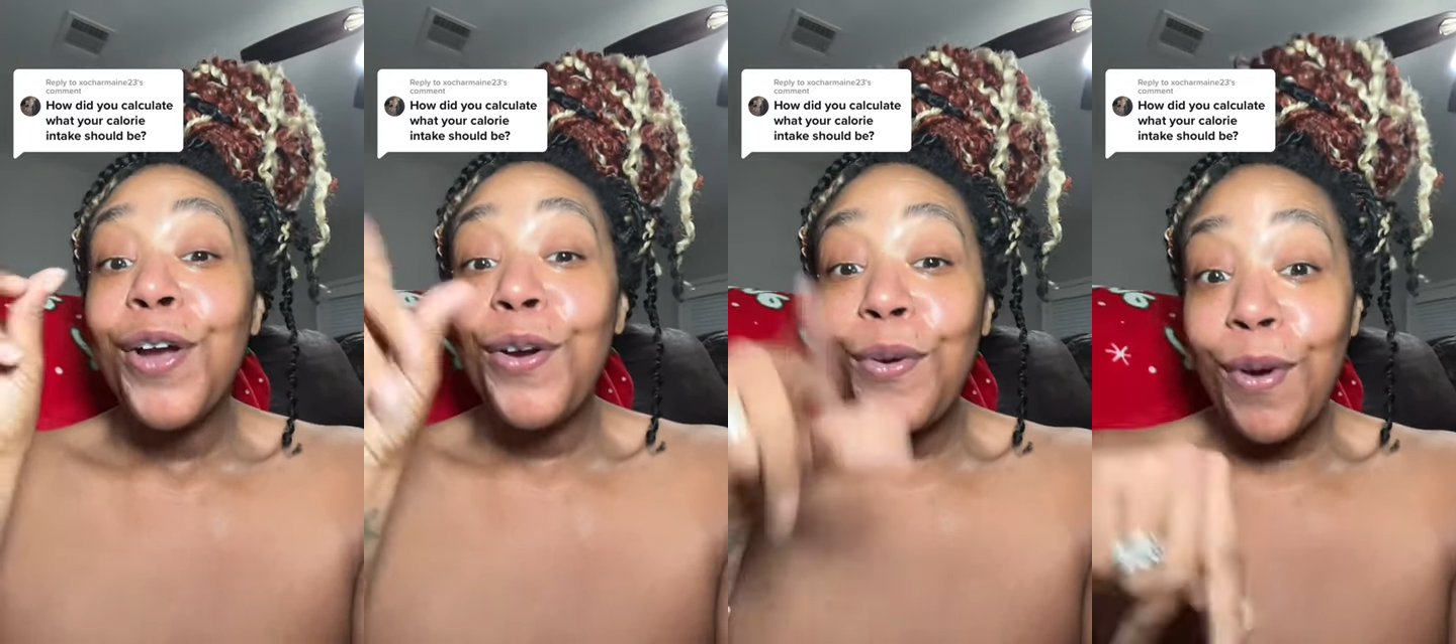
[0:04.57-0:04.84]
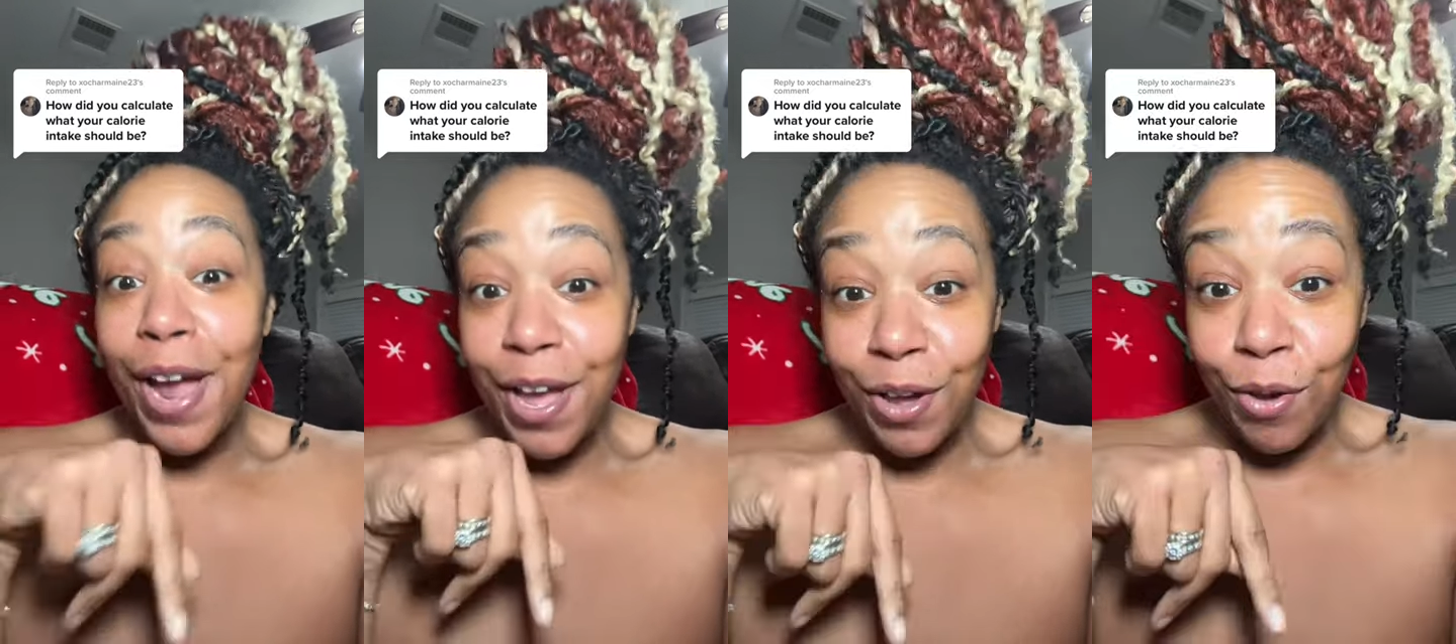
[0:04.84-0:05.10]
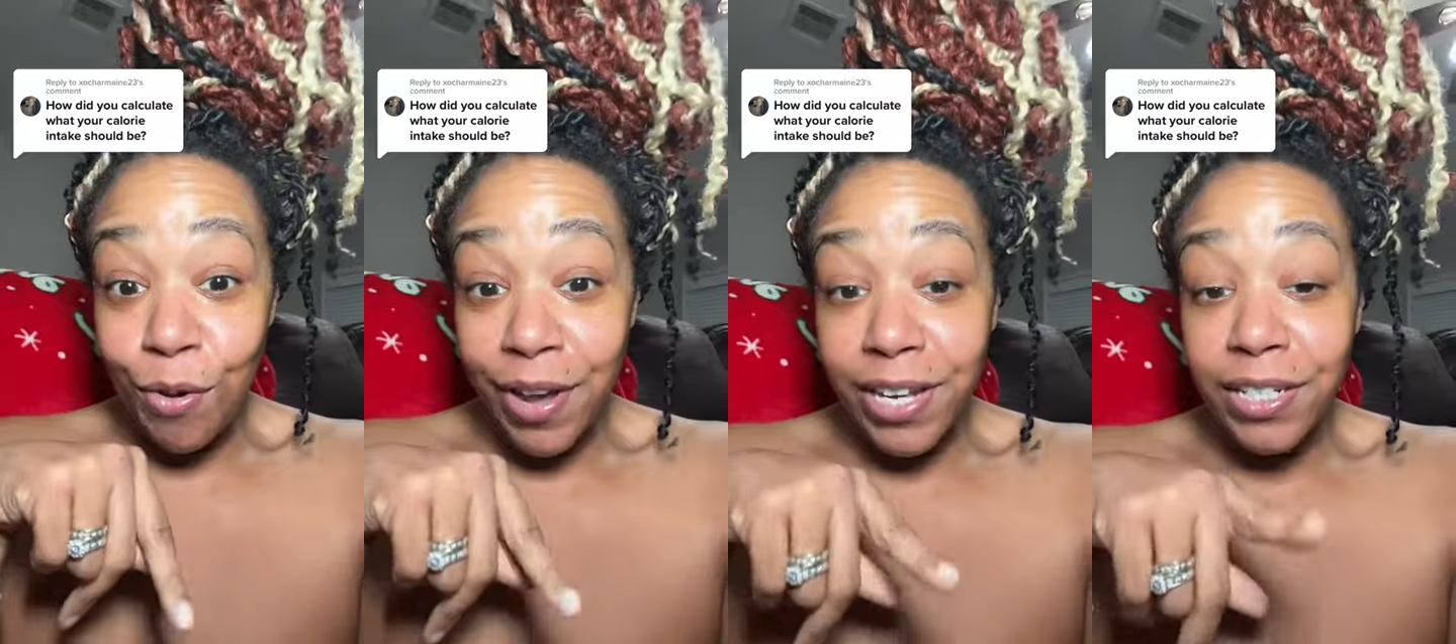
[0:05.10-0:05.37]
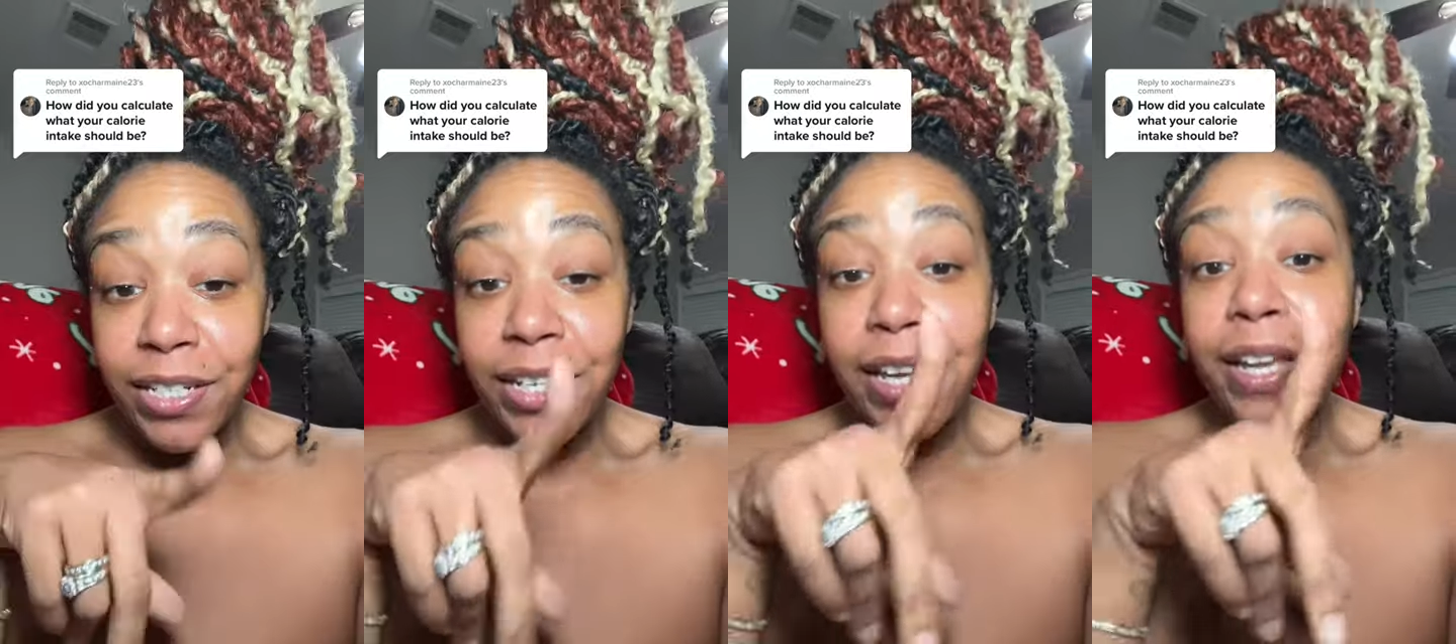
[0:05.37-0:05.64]
Great
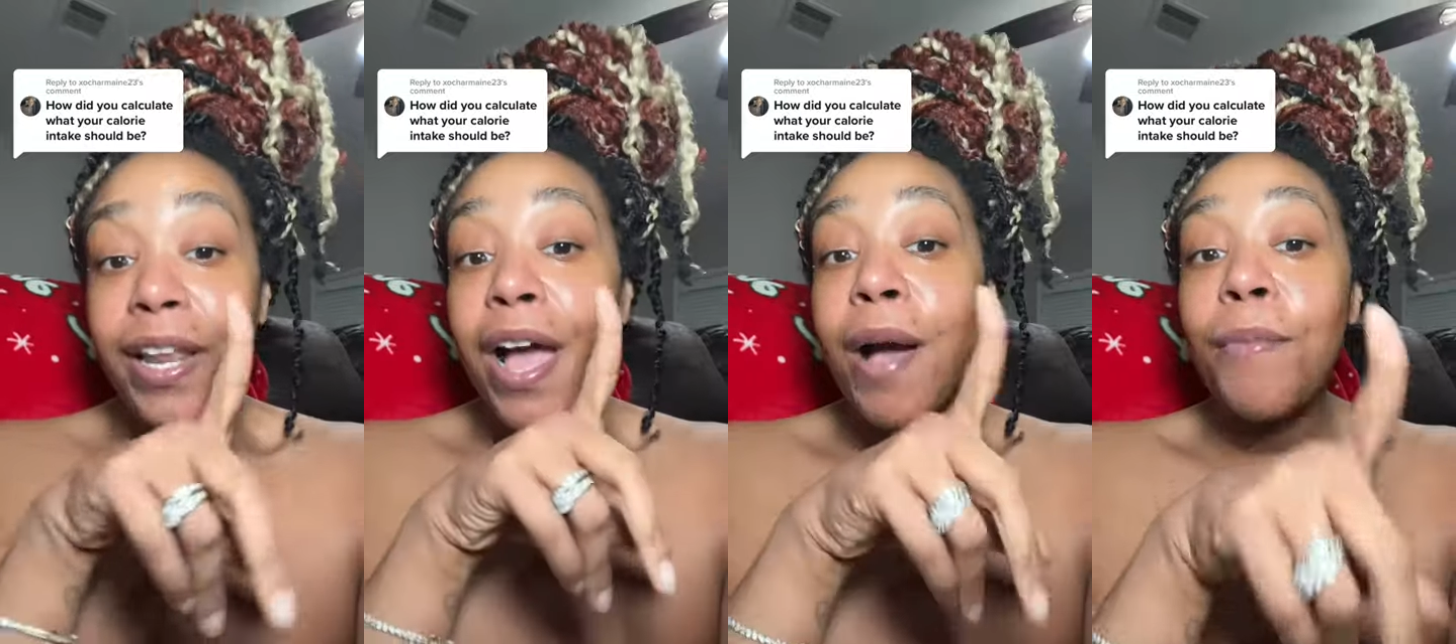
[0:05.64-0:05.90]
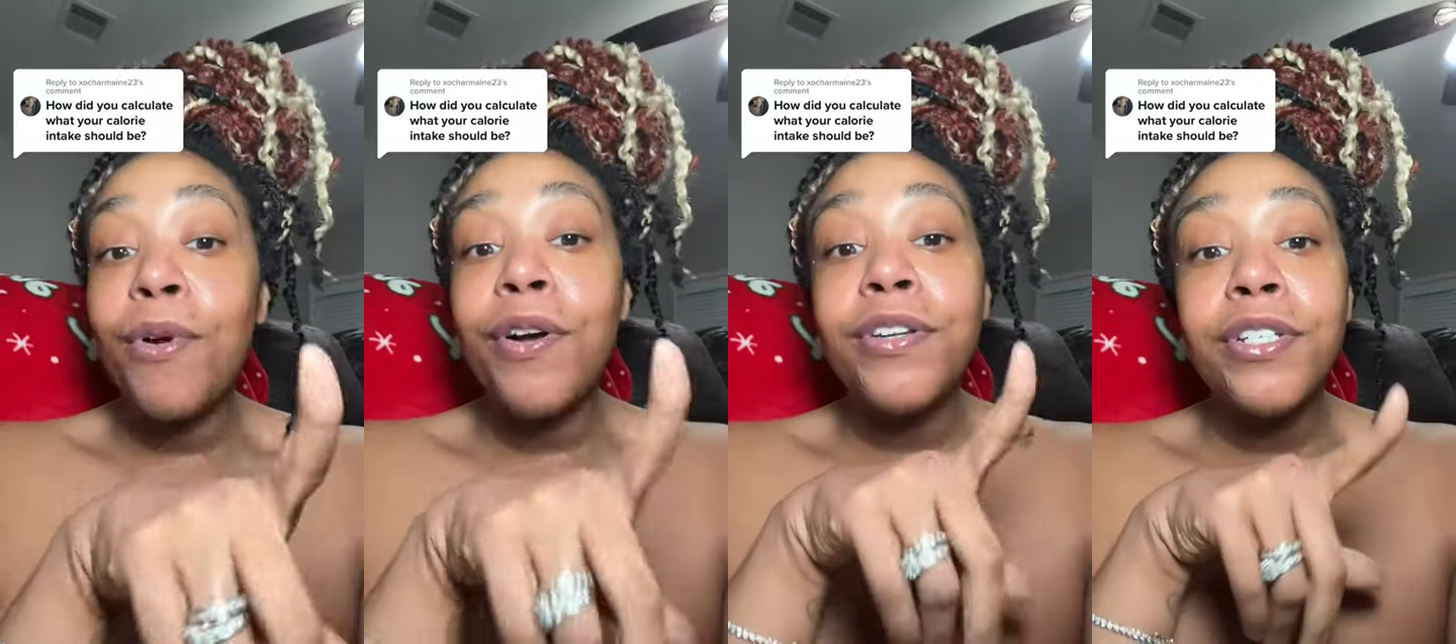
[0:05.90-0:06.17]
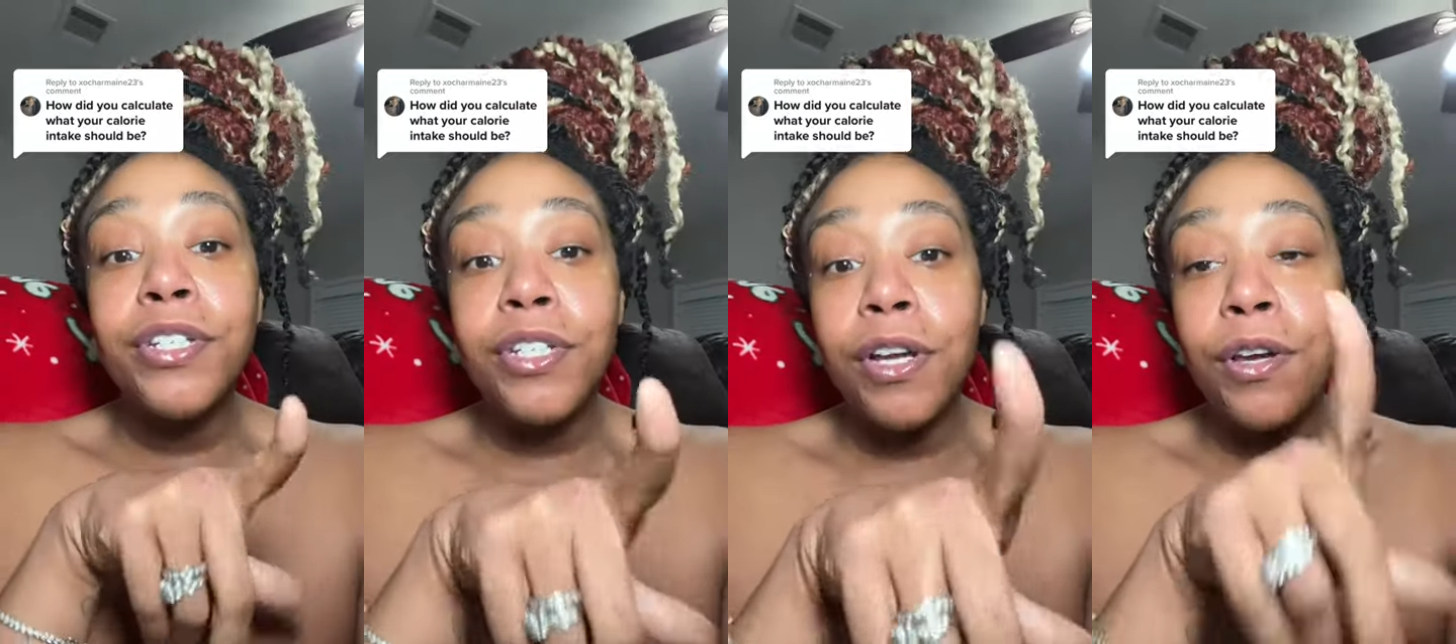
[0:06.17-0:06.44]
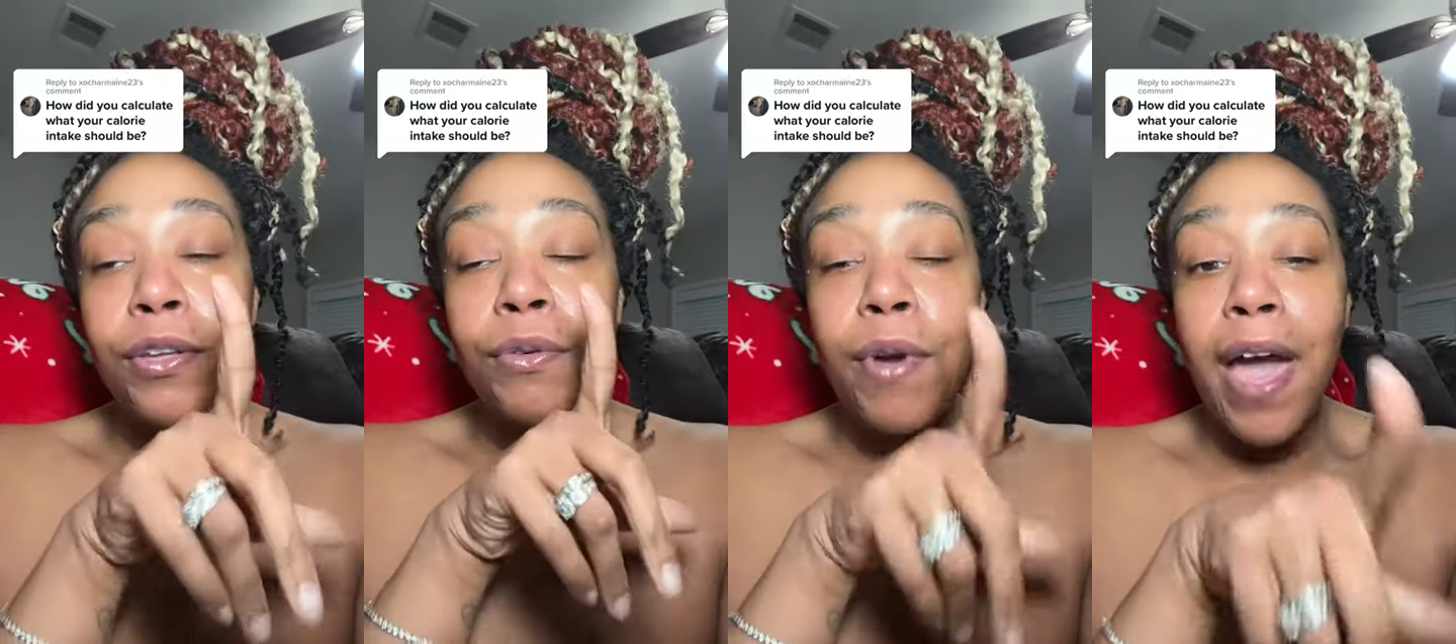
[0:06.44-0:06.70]
question, and I'm going to
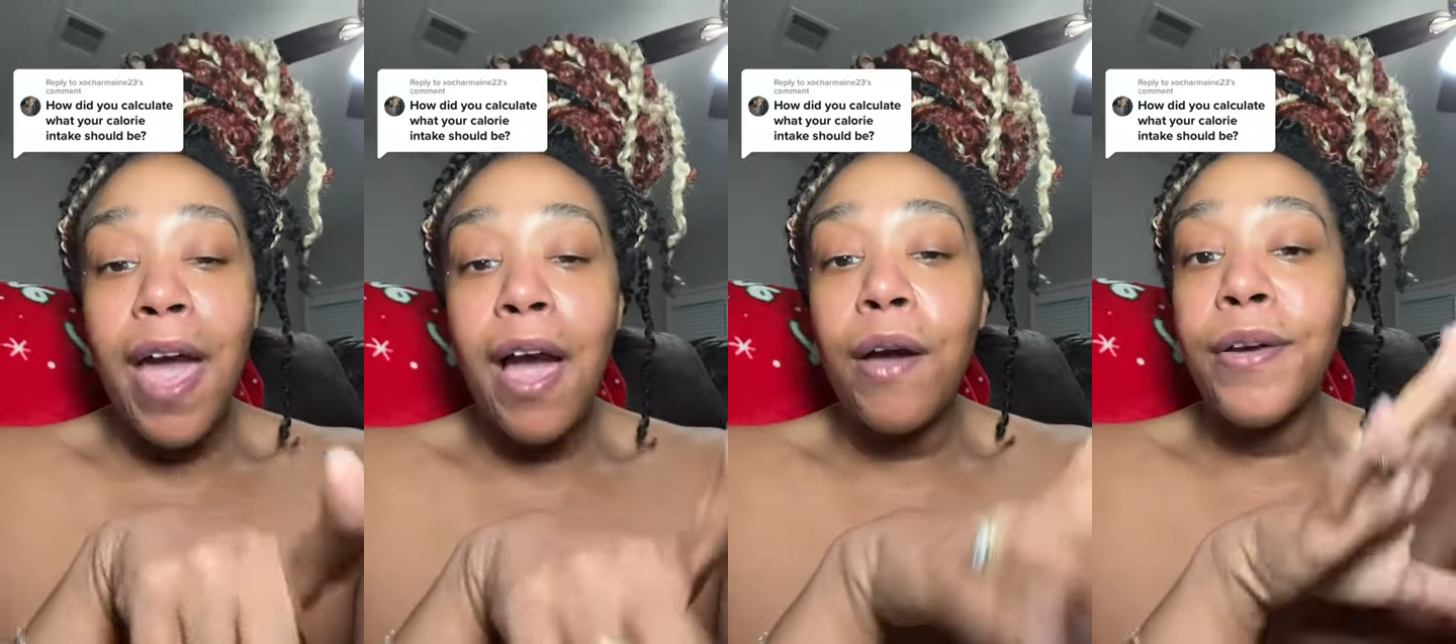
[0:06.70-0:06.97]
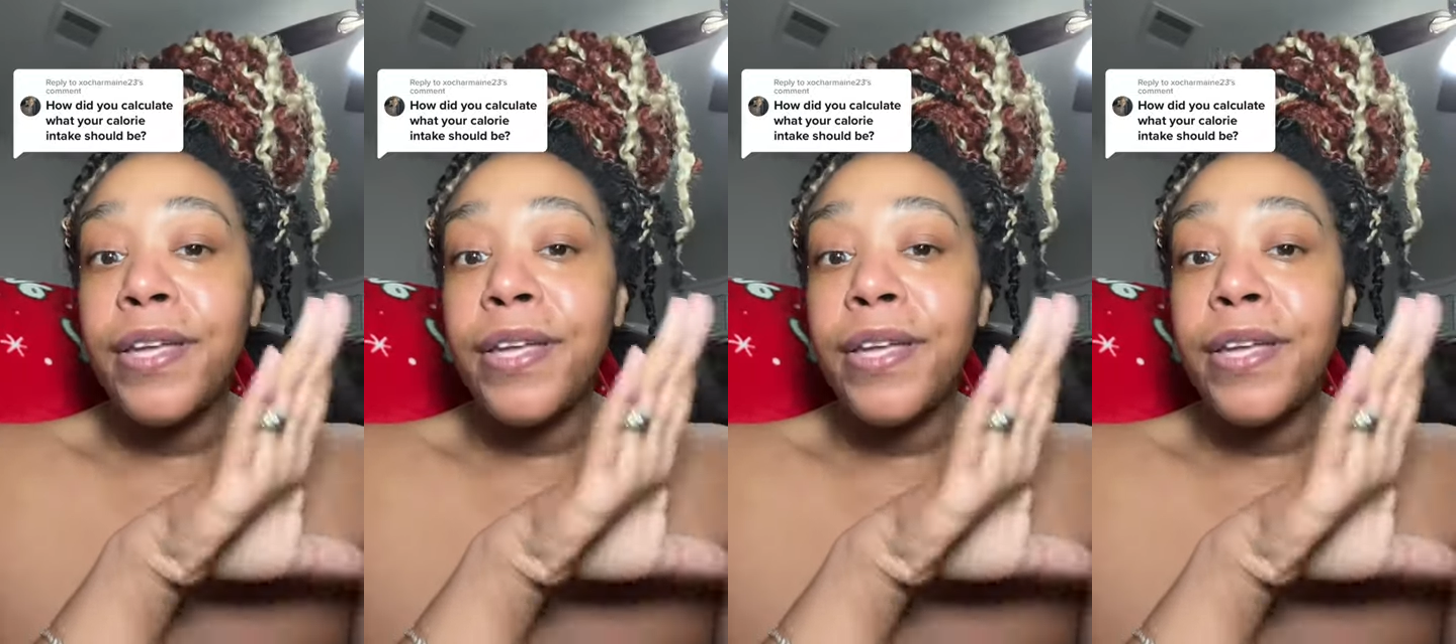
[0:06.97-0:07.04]
show you how.